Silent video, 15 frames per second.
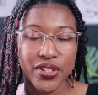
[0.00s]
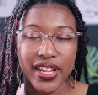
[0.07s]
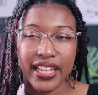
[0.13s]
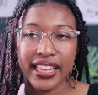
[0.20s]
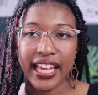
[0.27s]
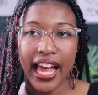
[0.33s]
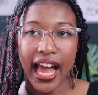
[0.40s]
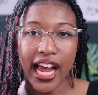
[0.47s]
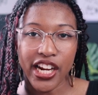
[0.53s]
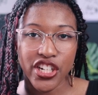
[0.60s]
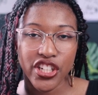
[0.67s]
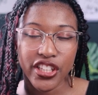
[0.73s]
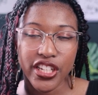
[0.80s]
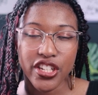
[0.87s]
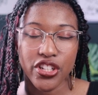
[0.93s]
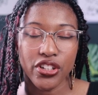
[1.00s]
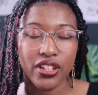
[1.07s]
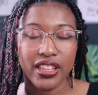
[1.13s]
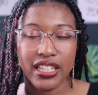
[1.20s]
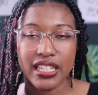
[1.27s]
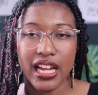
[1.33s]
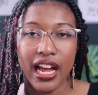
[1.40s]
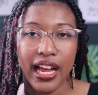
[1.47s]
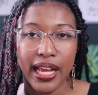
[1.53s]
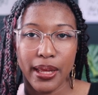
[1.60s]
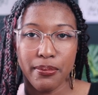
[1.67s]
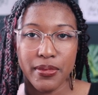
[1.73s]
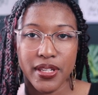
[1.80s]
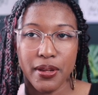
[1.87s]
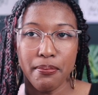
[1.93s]
Like they actually took the
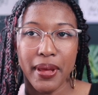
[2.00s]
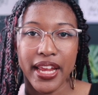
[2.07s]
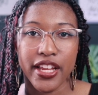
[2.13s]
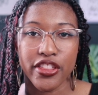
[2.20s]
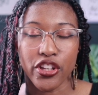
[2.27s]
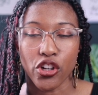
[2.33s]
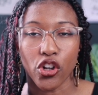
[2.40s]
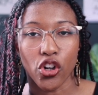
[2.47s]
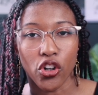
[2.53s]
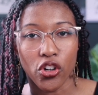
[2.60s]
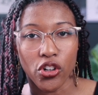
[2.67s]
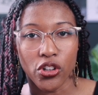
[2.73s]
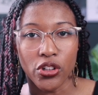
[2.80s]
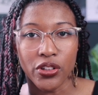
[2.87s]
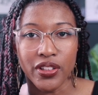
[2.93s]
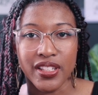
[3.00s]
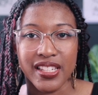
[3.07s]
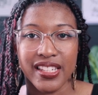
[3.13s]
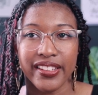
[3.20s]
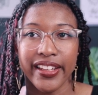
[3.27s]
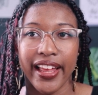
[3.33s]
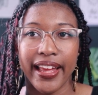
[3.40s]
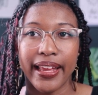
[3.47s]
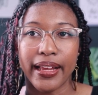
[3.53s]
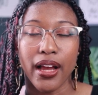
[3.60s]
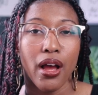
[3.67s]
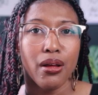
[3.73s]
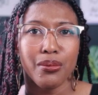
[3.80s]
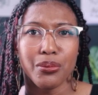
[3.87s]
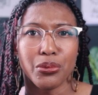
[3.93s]
time to make the curls like
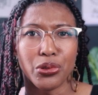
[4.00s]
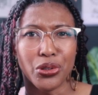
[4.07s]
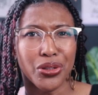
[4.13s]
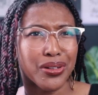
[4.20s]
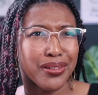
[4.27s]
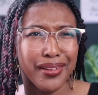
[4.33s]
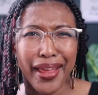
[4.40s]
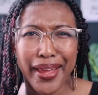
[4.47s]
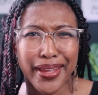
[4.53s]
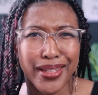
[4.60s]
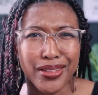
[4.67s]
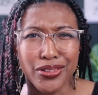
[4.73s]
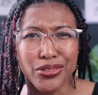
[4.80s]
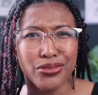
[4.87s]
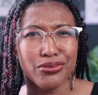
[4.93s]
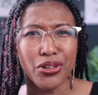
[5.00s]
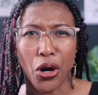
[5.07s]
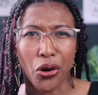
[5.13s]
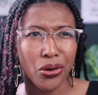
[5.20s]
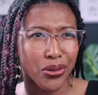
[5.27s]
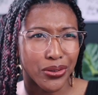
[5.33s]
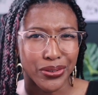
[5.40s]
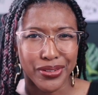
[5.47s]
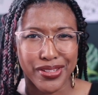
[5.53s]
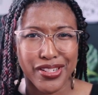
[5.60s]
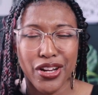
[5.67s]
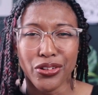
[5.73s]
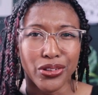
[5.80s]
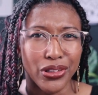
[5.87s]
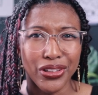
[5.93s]
look like curls,
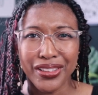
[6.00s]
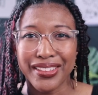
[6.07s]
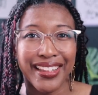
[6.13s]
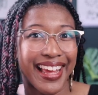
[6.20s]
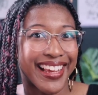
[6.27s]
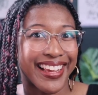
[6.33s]
look like